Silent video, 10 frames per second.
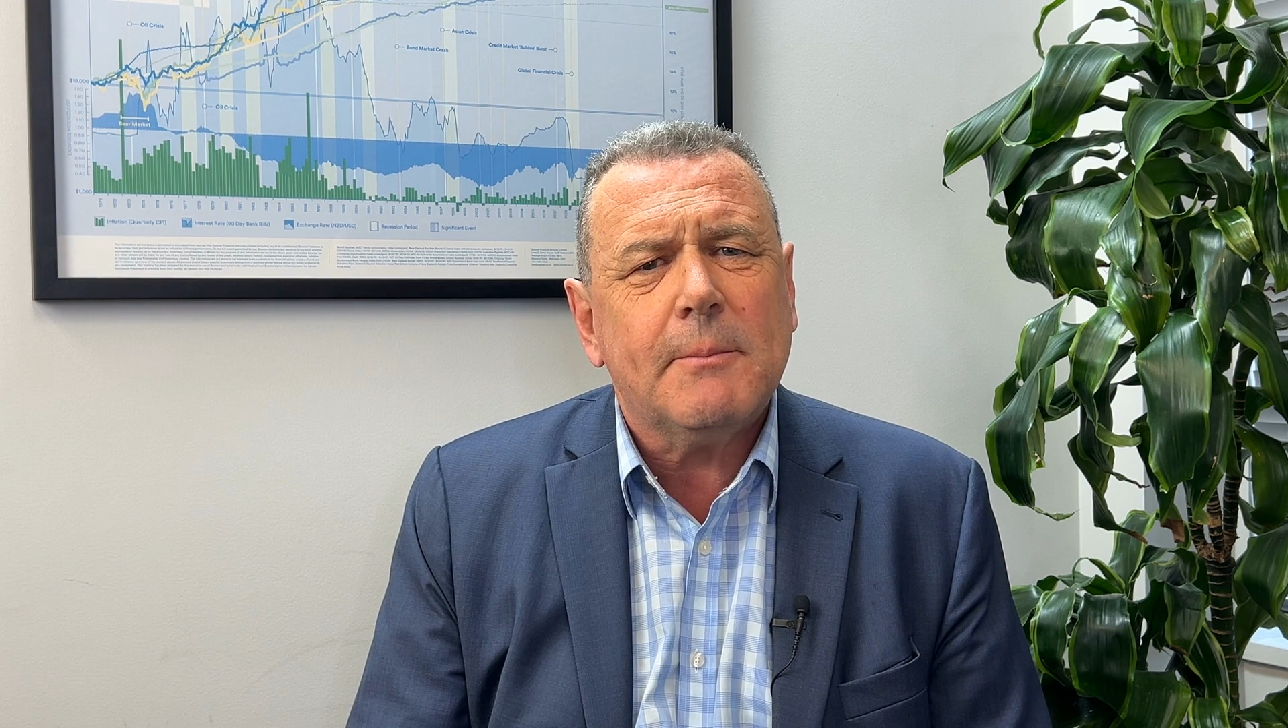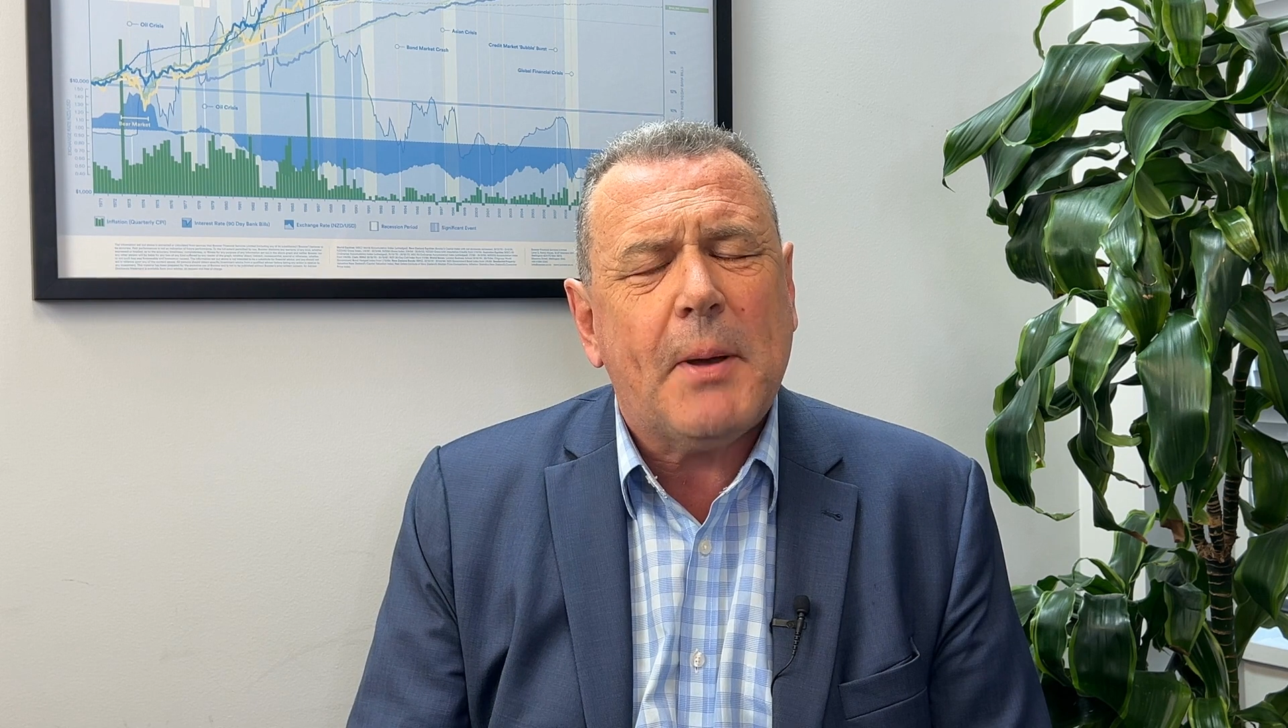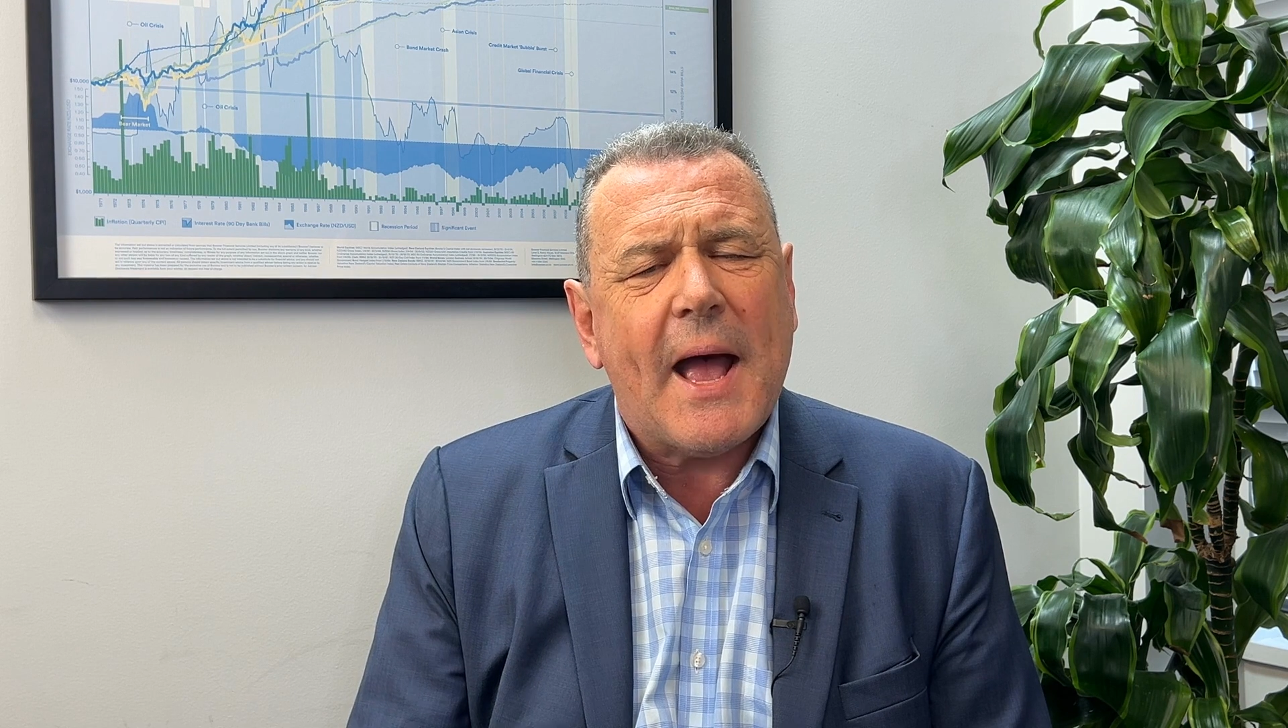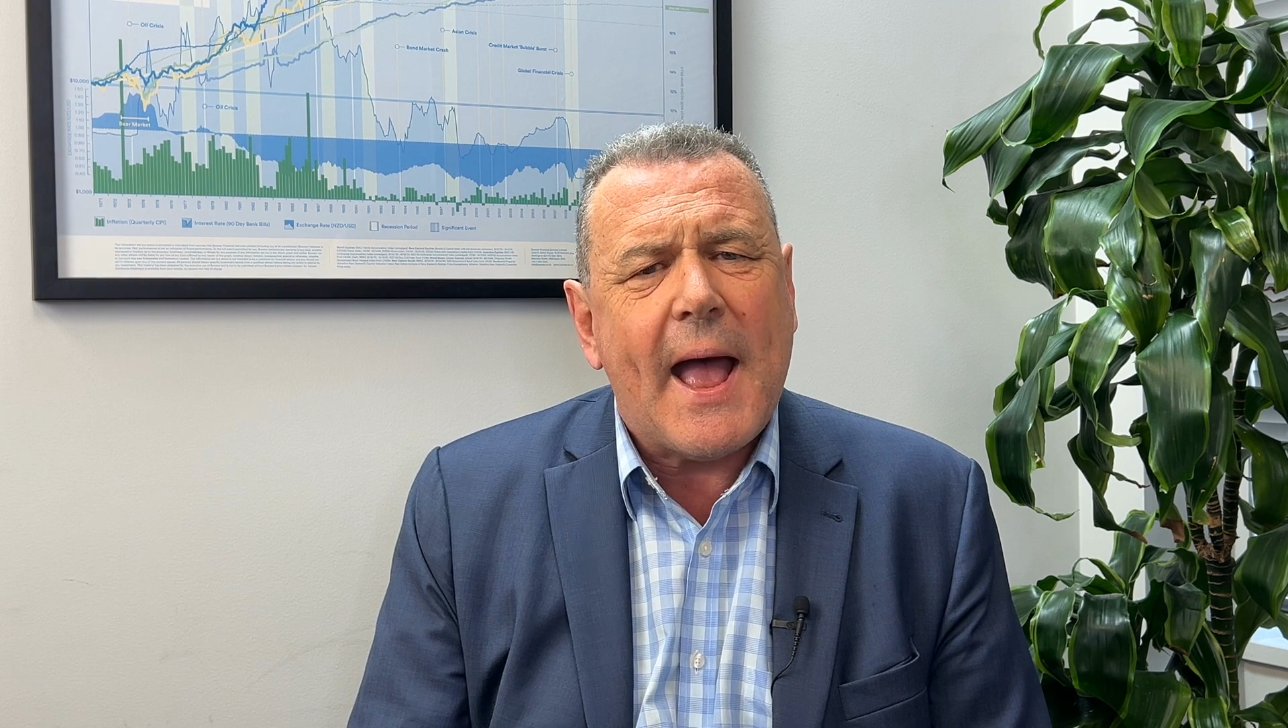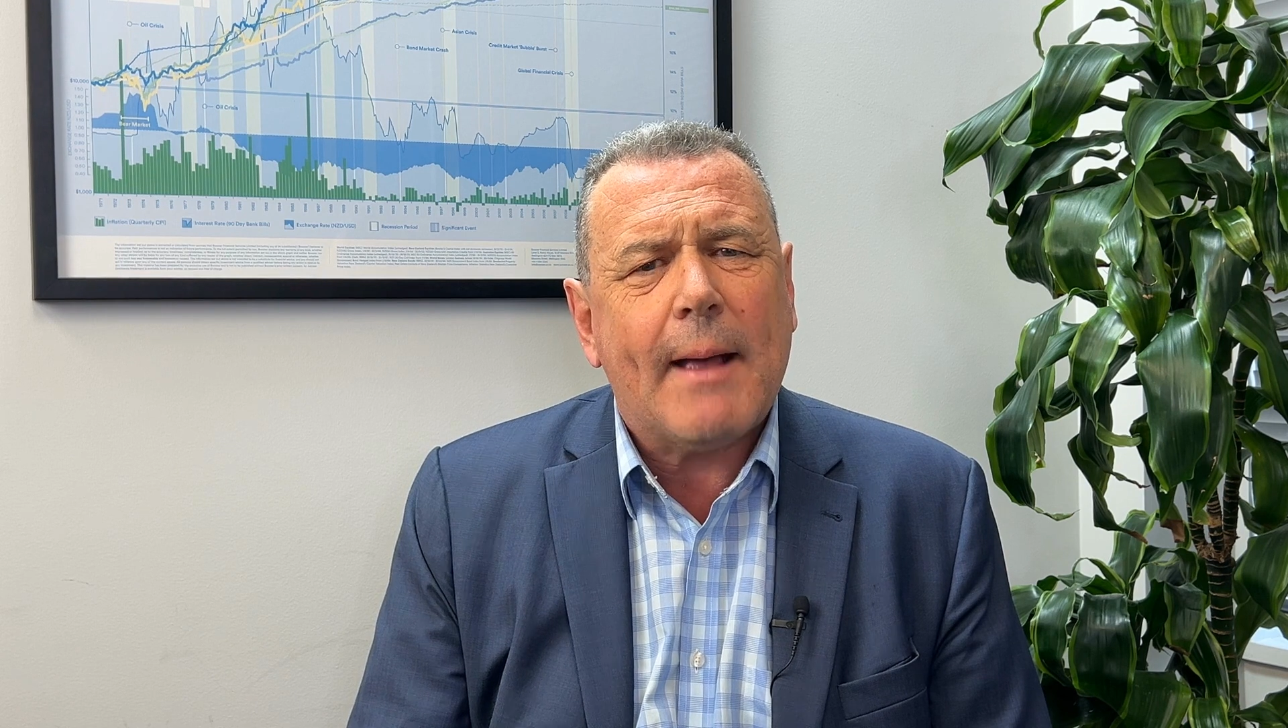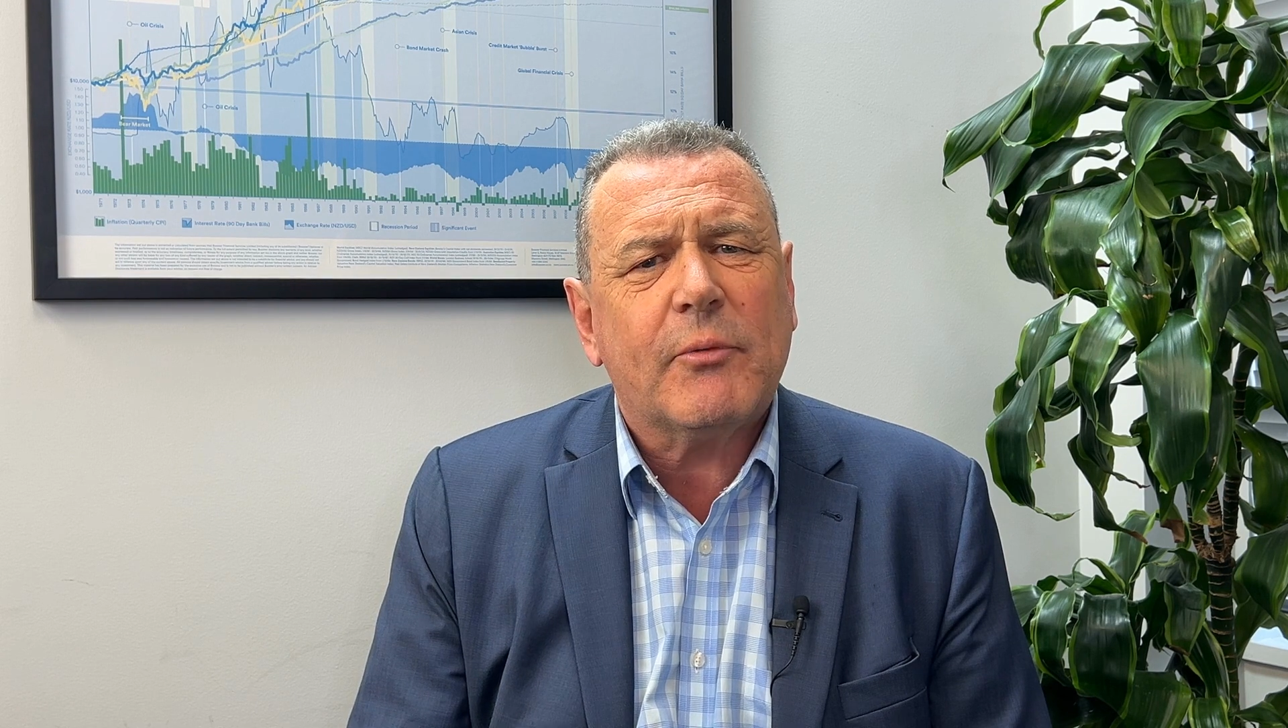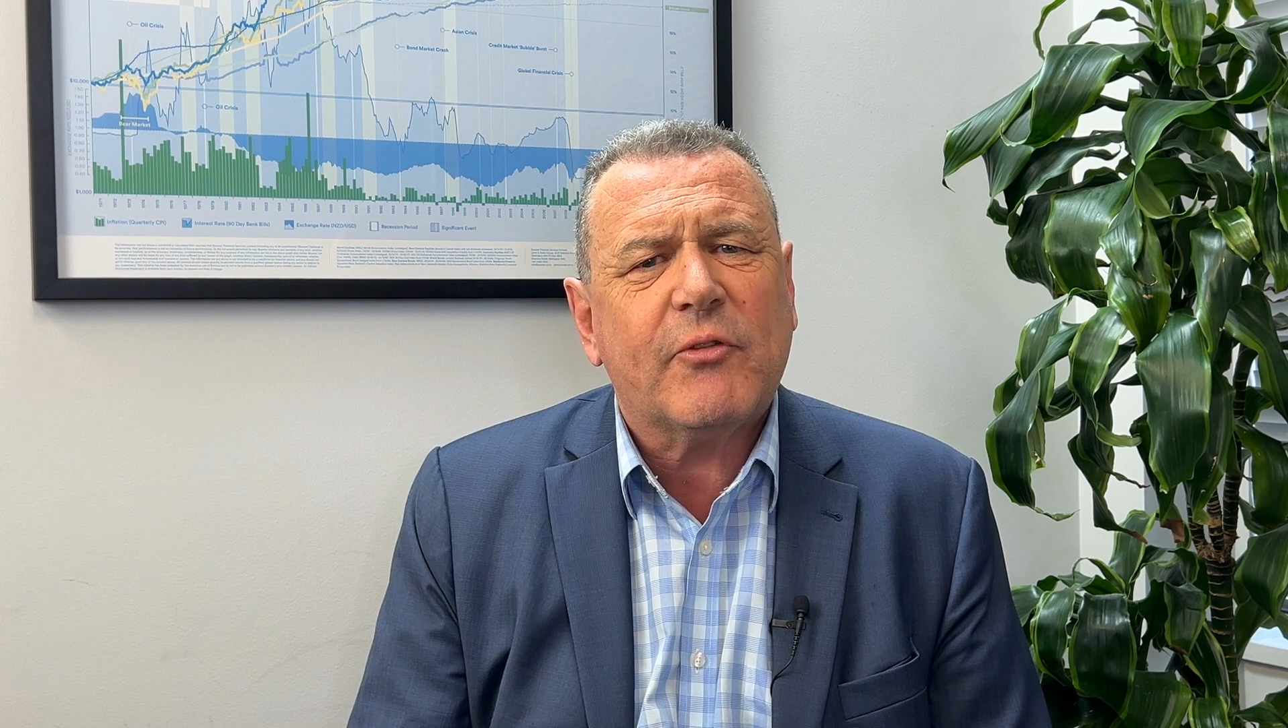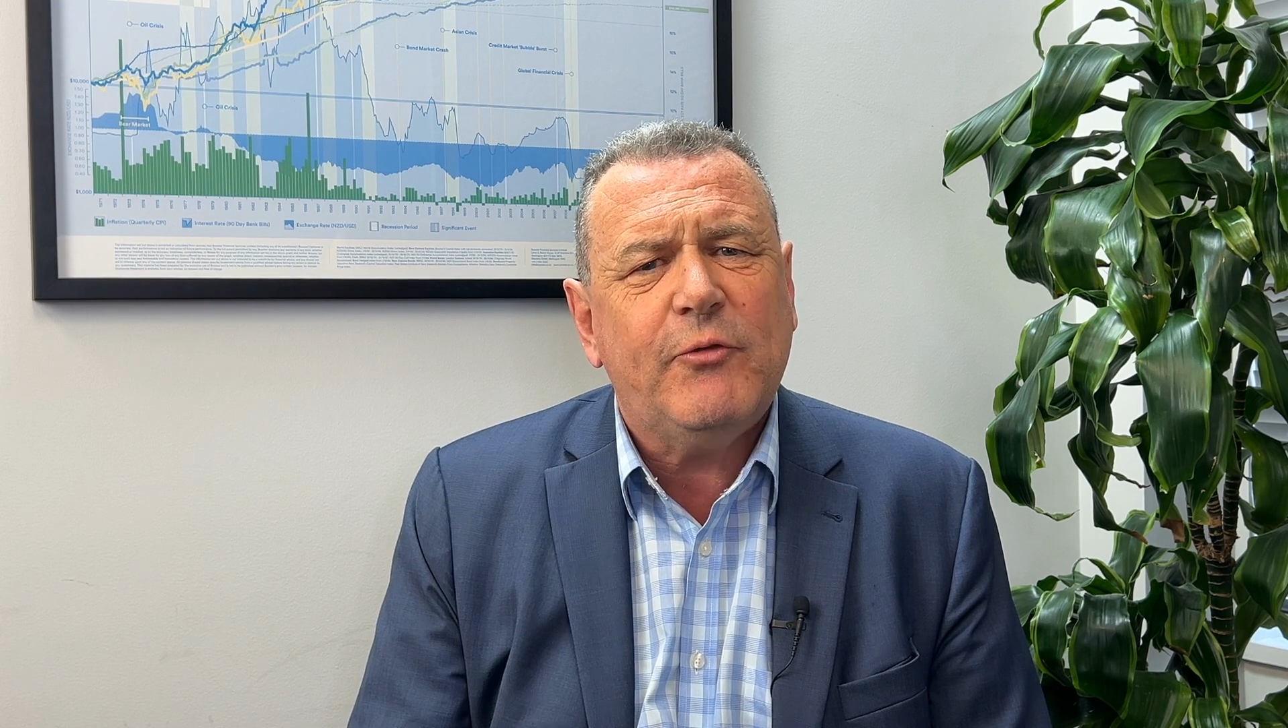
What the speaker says: perhaps